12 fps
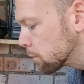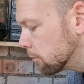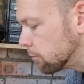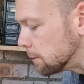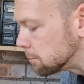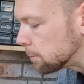
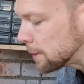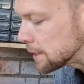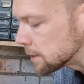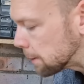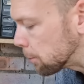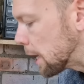for them to be in
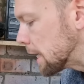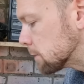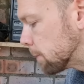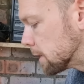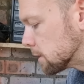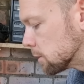separate air
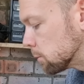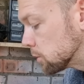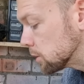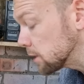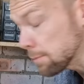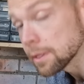spaces, which
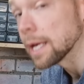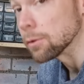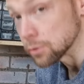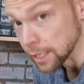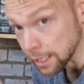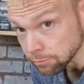is something
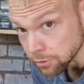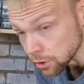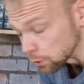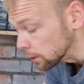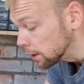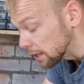else you have to do.